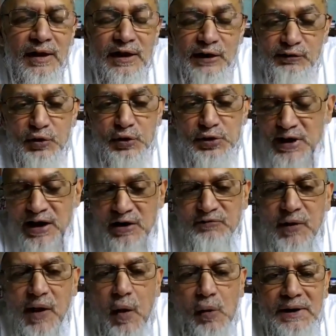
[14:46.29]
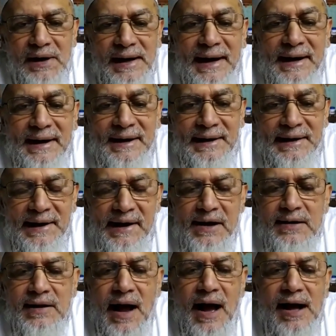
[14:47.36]
if you didn't find a
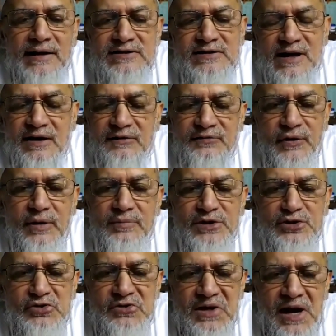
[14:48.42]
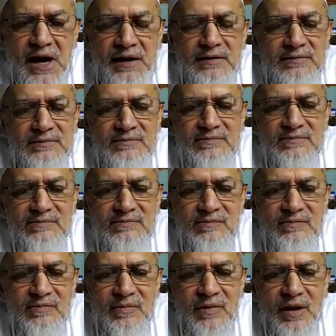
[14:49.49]
clear answer from the Quran,
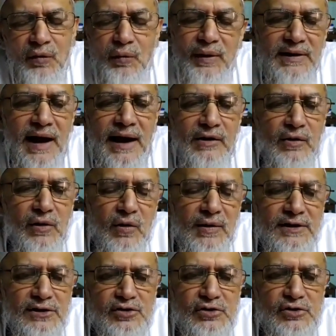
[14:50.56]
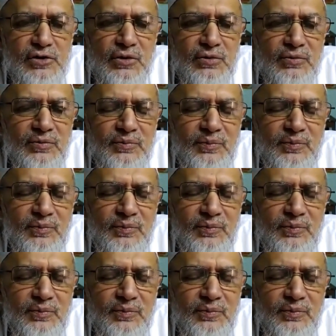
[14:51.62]
what are you going to do?